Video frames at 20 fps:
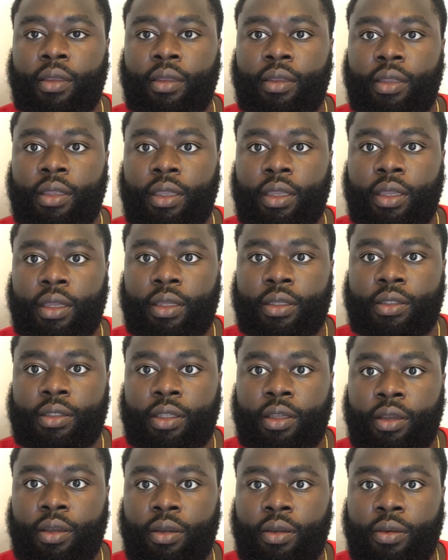Yeah,
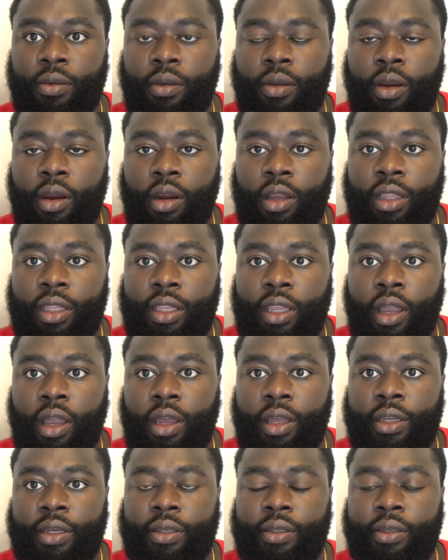so early
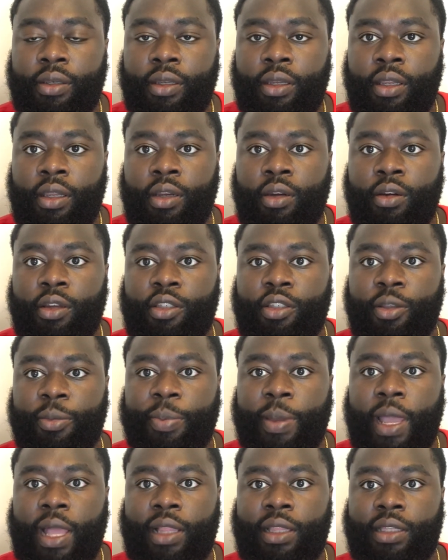on, Crystal
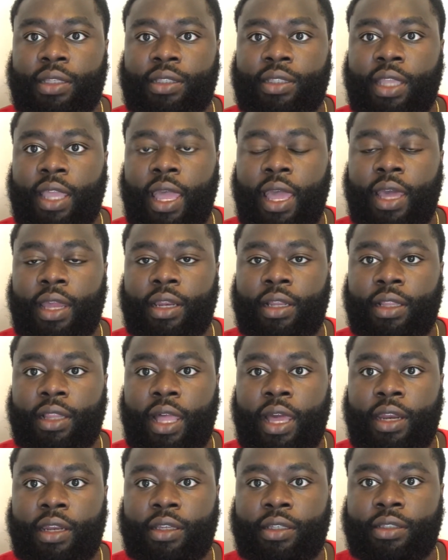Palace, they had a
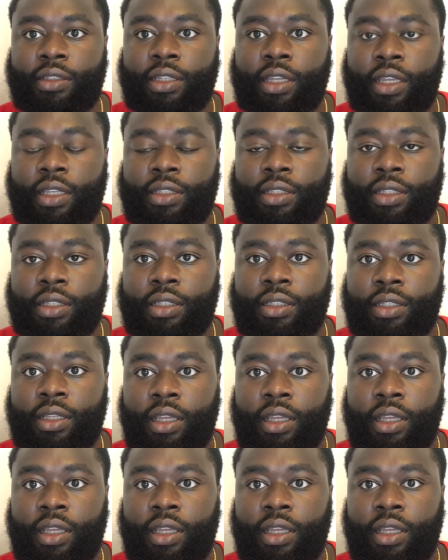lot of chances.